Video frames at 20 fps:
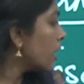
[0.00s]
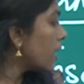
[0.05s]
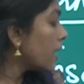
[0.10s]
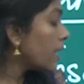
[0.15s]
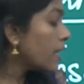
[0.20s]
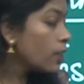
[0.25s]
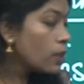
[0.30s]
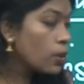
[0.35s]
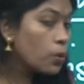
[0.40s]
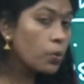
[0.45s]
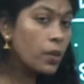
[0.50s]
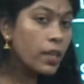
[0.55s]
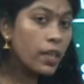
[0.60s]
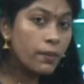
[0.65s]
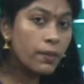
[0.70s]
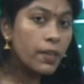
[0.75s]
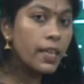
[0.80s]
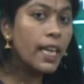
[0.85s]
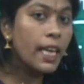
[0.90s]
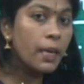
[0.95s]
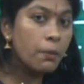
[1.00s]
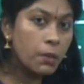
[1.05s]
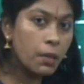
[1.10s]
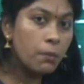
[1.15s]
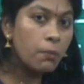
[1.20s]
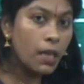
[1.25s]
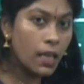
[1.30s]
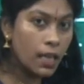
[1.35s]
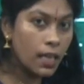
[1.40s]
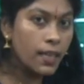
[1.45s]
including our neighbor
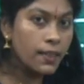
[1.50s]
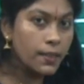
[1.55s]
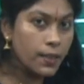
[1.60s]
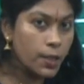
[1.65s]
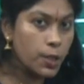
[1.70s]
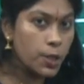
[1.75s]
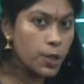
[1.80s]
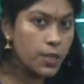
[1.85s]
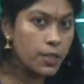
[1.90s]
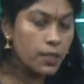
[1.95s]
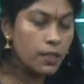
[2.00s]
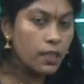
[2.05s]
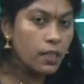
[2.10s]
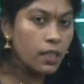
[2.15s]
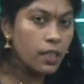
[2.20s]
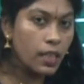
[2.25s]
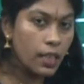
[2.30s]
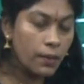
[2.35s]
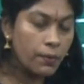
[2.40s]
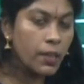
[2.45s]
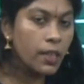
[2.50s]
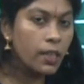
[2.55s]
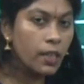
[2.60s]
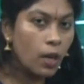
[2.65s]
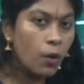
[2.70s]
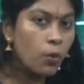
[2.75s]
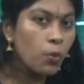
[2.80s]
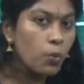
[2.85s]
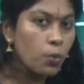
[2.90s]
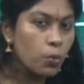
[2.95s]
Bangladesh, even
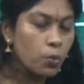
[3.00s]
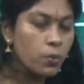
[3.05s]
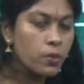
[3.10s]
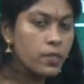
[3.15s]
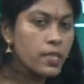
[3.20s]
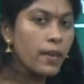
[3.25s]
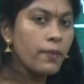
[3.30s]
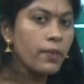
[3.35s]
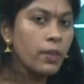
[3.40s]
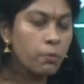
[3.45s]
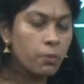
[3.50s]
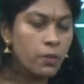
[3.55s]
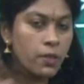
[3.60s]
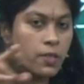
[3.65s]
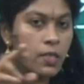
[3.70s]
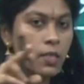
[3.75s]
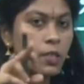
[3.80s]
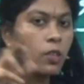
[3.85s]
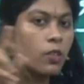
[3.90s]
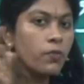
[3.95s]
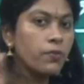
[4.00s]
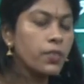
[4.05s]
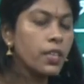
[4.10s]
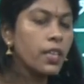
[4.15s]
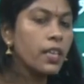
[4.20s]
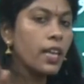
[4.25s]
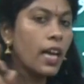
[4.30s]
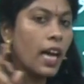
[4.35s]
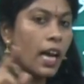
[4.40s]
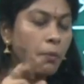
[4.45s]
now 7% of
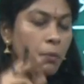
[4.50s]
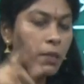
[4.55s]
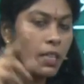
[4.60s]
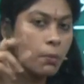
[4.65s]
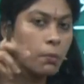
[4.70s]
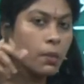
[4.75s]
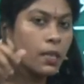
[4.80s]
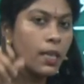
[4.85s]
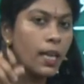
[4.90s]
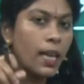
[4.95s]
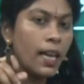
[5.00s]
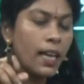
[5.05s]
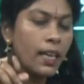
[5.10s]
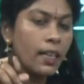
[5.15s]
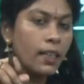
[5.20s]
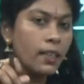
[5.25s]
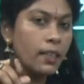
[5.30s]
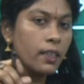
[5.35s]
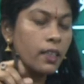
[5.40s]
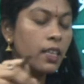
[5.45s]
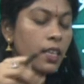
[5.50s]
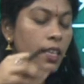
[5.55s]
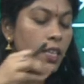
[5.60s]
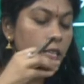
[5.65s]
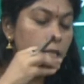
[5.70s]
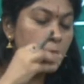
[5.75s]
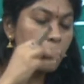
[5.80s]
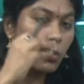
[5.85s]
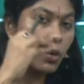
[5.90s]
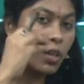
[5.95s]
their habitable land
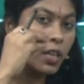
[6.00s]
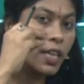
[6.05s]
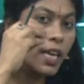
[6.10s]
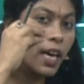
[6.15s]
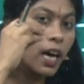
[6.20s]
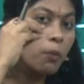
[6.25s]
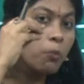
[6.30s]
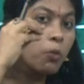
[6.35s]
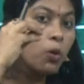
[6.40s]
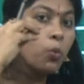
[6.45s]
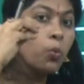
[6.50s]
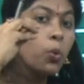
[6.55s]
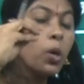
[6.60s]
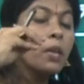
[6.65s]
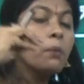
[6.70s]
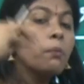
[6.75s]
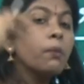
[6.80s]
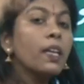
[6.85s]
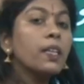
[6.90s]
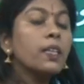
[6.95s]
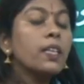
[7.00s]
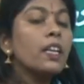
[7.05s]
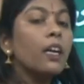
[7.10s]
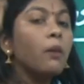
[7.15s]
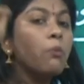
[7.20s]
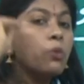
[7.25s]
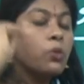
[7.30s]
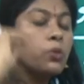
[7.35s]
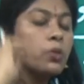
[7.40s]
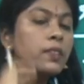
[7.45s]
is only above 1 meter
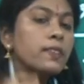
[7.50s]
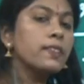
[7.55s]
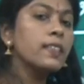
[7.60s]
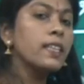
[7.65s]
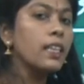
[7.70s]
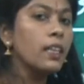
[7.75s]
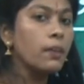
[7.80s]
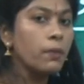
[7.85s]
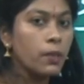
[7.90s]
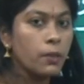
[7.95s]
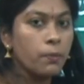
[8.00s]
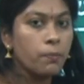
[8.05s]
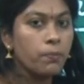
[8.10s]
above the sea level.